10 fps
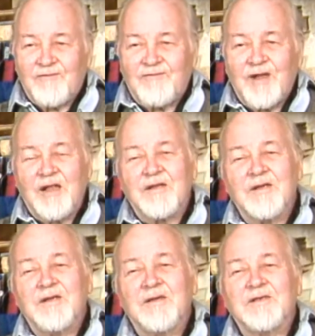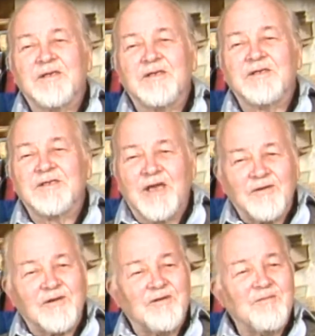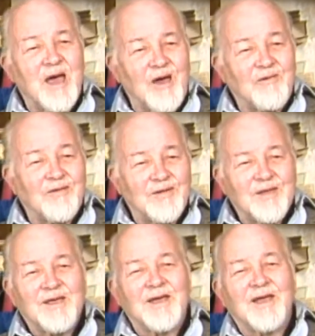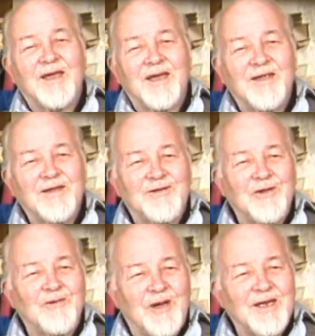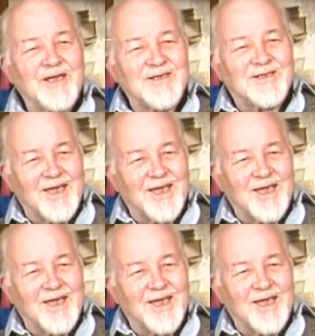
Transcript: He felt you should shut your mouth and do what he